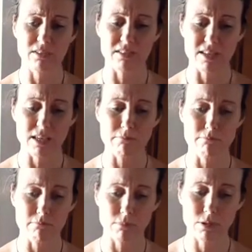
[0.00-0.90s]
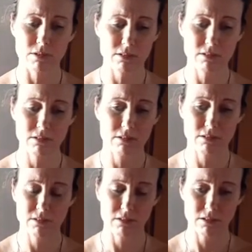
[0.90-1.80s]
theme
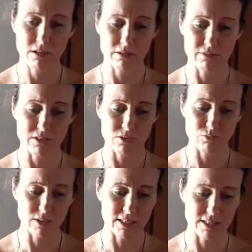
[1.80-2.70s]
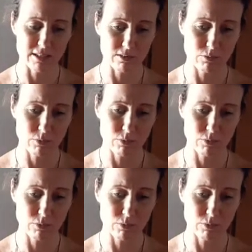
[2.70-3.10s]
of this reading?